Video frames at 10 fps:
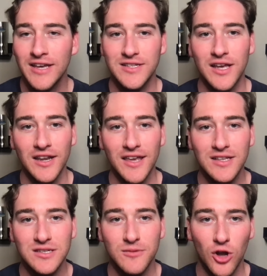He's going to
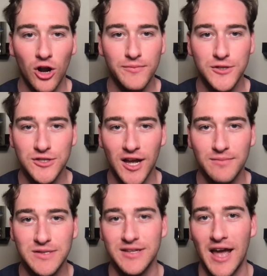get some garbage
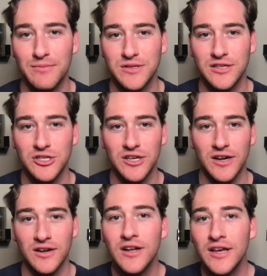time snaps this
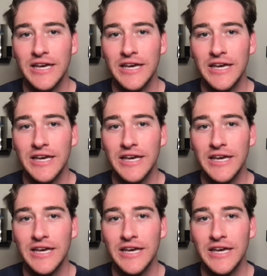year.